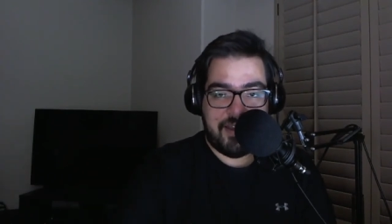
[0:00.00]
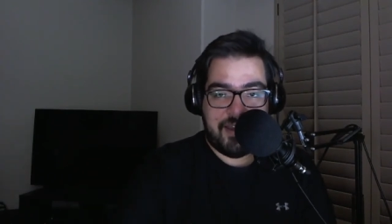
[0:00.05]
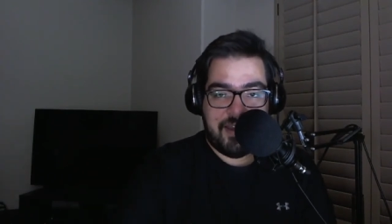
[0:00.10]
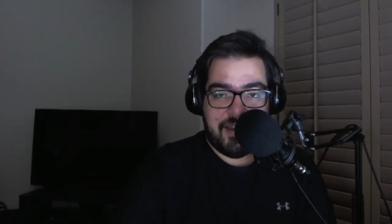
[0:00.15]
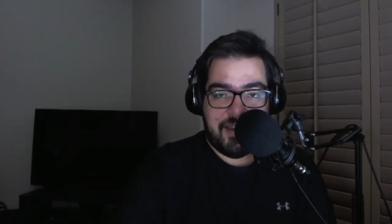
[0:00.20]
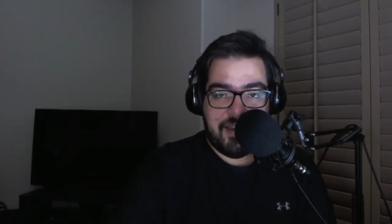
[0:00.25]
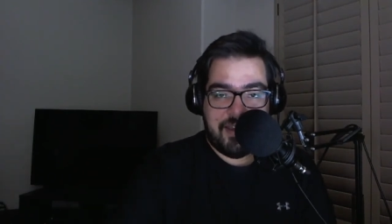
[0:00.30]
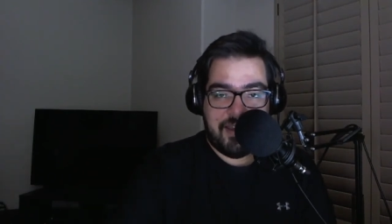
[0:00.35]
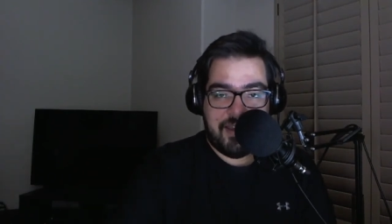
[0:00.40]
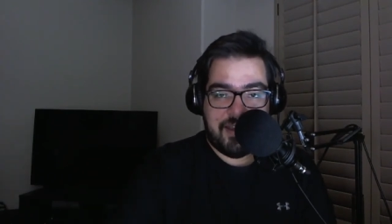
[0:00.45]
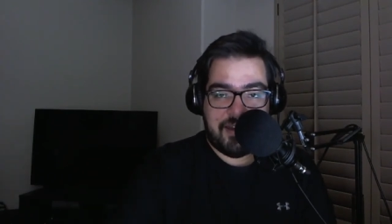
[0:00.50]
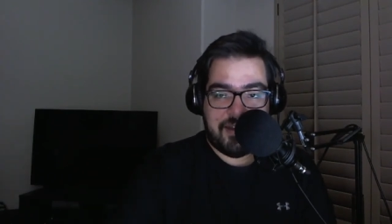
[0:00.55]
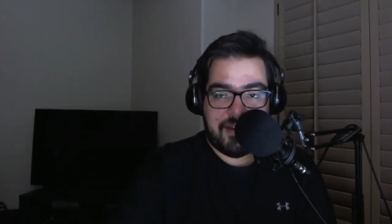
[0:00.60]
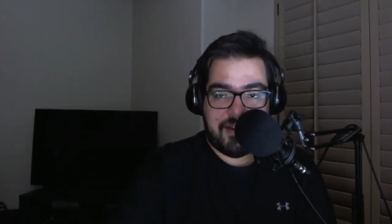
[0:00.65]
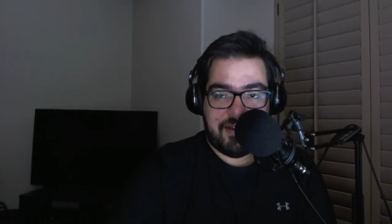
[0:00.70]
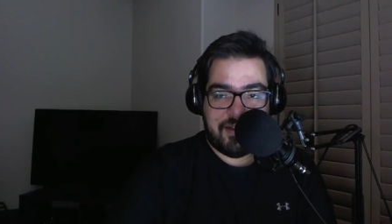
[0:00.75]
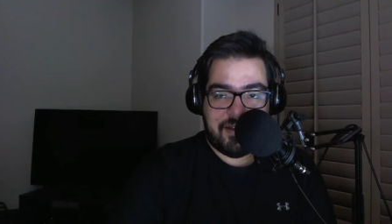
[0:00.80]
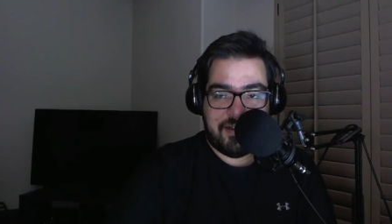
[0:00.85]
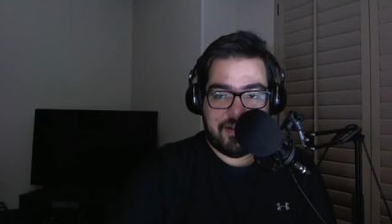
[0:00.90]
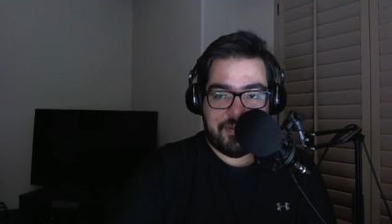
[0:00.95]
it,
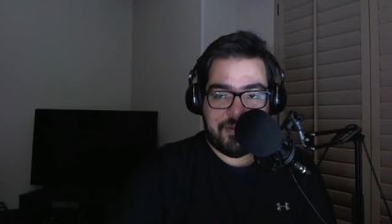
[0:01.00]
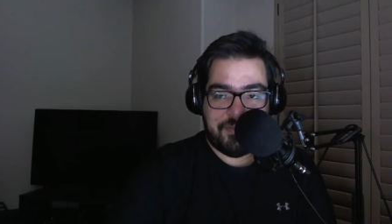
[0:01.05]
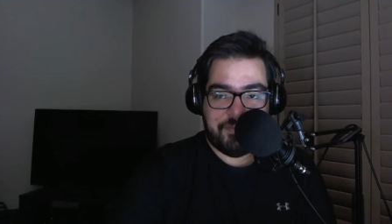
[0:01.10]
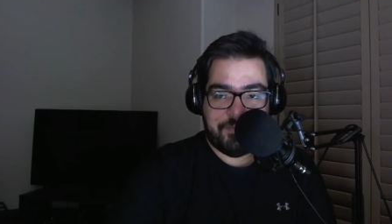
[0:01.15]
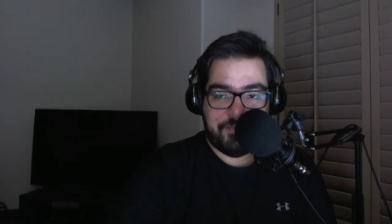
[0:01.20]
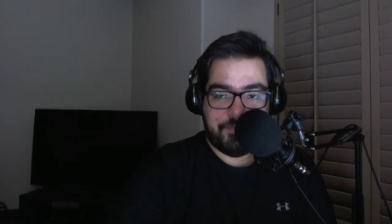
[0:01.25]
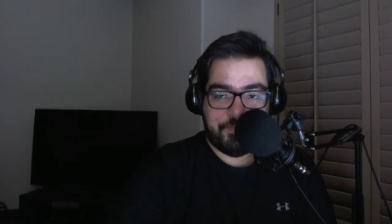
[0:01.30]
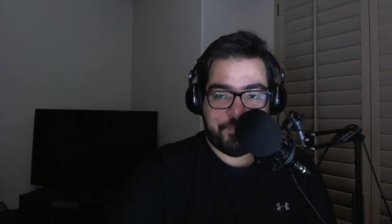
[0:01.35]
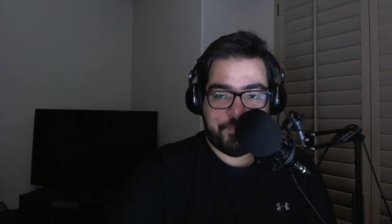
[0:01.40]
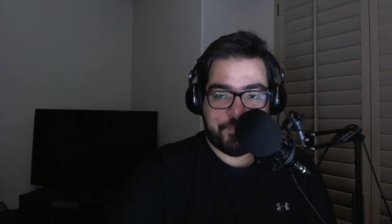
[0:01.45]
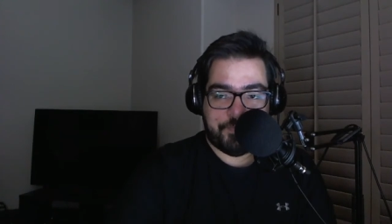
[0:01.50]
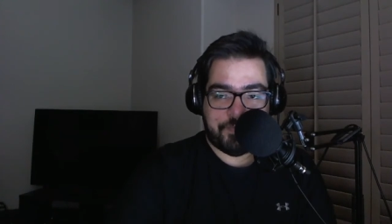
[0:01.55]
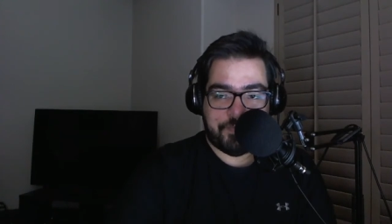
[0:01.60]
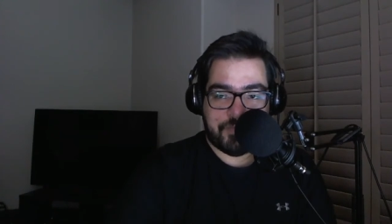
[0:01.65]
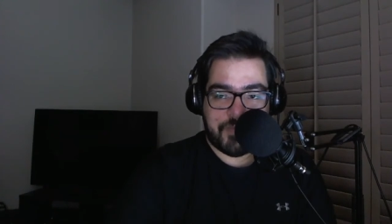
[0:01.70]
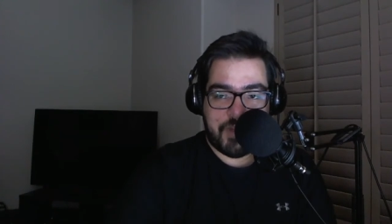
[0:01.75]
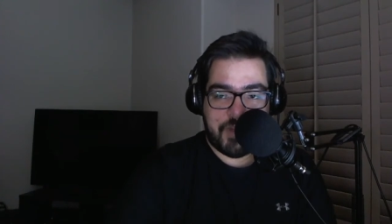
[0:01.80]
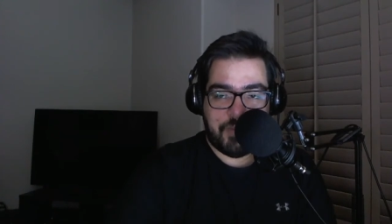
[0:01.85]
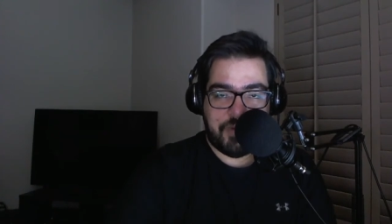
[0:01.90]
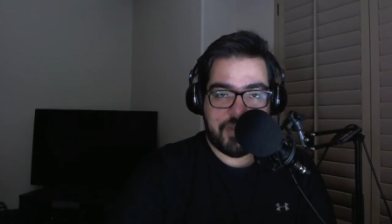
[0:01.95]
um,
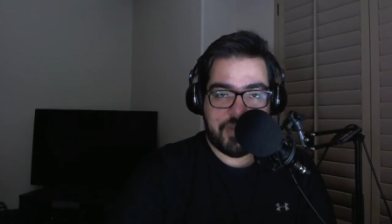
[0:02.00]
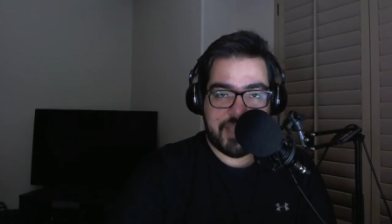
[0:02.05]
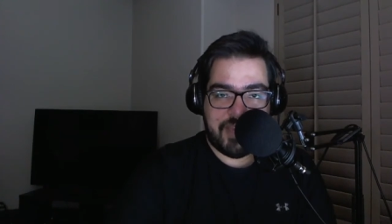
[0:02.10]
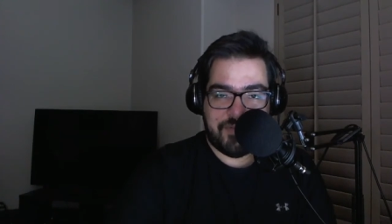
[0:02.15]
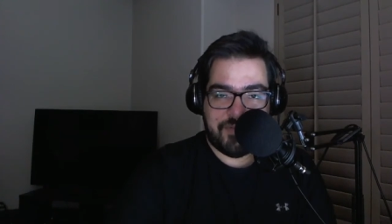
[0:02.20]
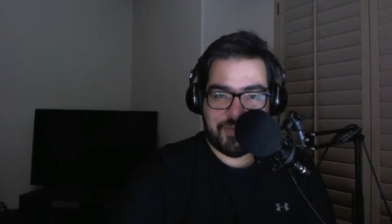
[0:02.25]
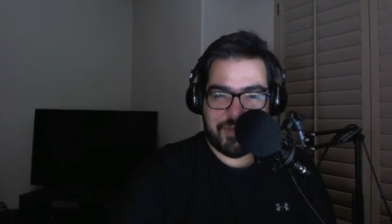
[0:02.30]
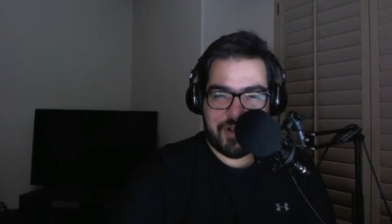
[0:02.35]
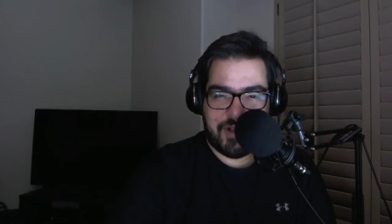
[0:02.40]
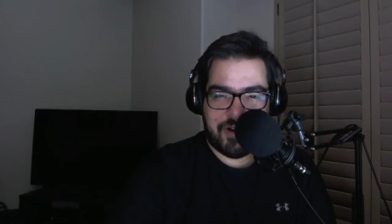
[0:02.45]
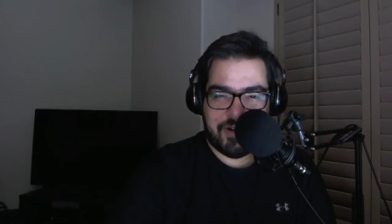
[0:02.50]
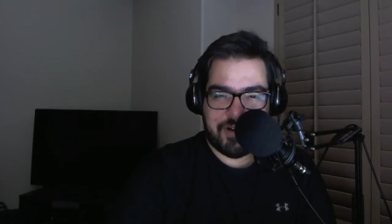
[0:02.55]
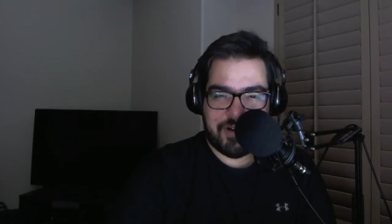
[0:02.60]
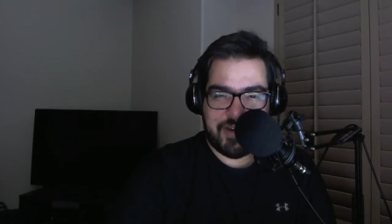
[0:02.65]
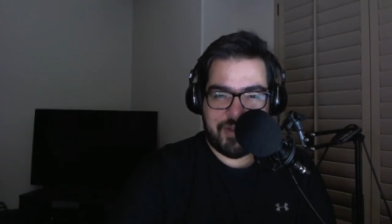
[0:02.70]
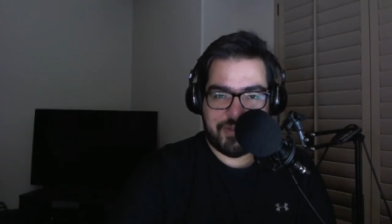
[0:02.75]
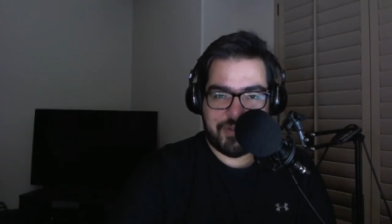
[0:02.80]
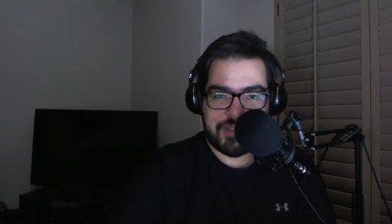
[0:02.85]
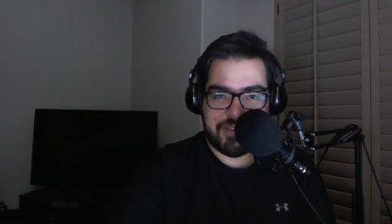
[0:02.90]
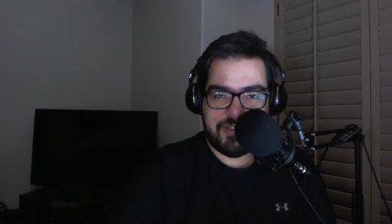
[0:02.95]
it really came from the heart, and it
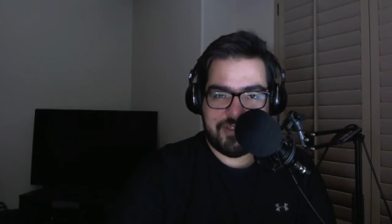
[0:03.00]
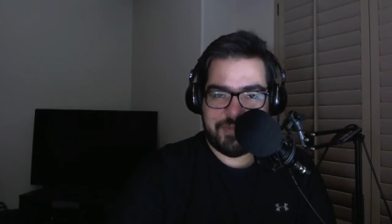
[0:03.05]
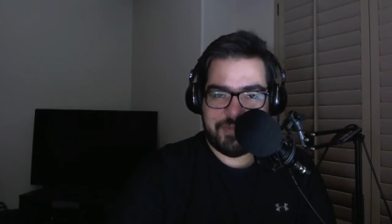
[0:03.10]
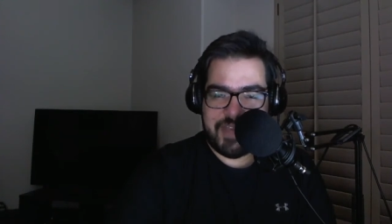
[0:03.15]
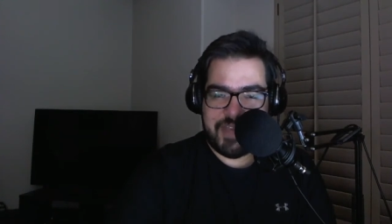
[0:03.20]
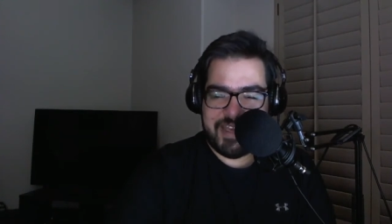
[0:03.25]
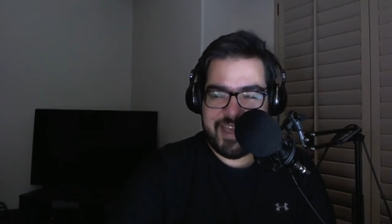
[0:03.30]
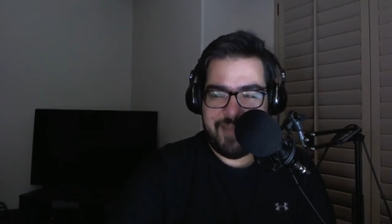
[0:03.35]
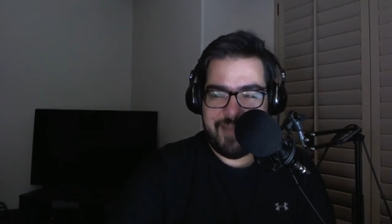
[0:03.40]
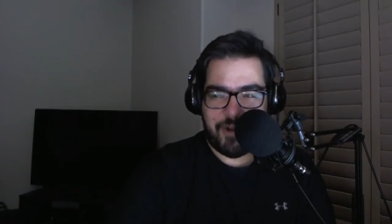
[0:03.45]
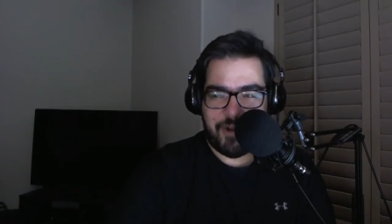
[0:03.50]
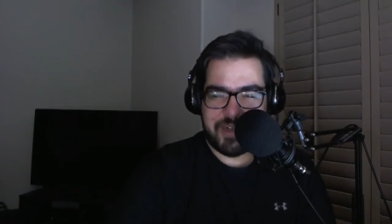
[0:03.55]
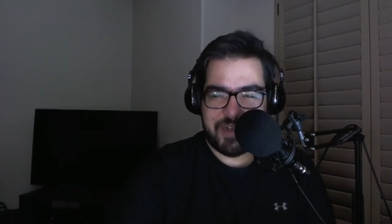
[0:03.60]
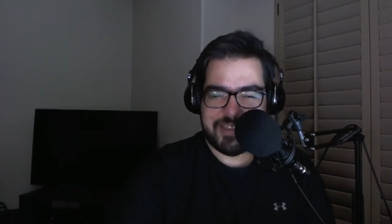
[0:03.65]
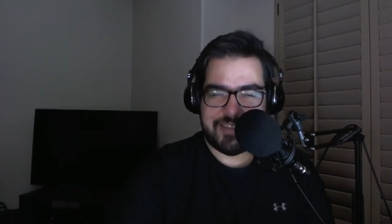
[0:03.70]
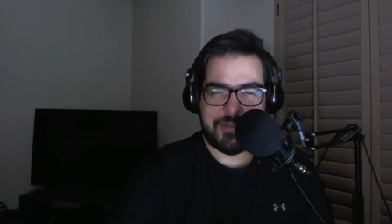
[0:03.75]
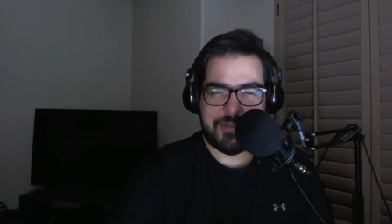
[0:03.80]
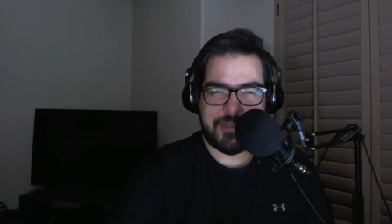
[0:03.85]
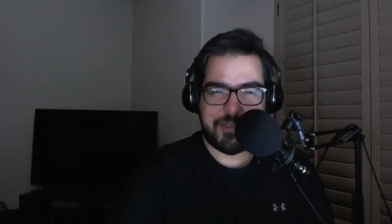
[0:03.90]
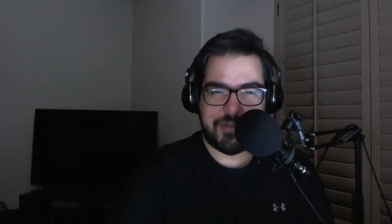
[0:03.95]
was a little. It came across a
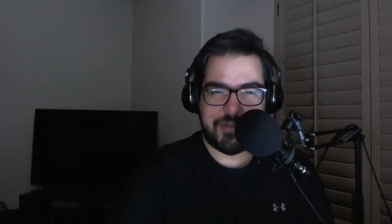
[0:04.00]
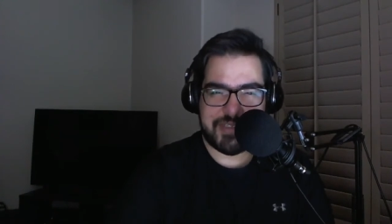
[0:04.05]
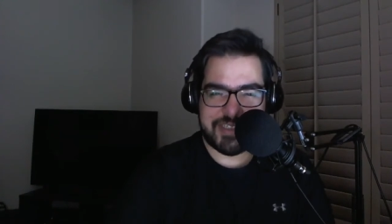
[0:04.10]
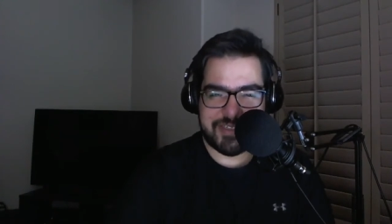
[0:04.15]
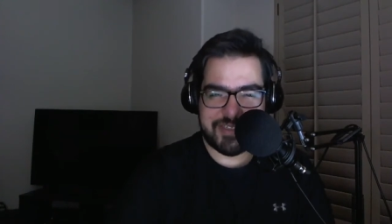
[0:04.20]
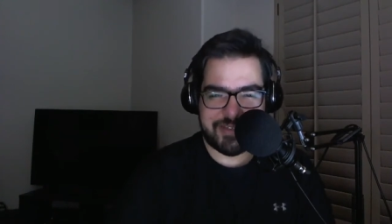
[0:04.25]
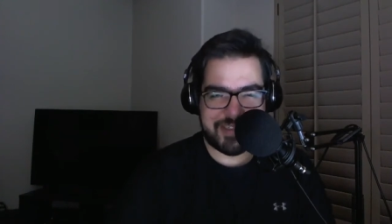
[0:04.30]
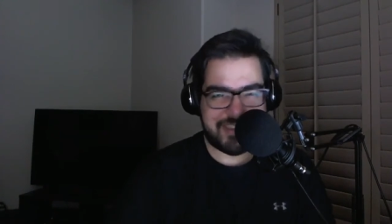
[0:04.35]
little bit too serious. Did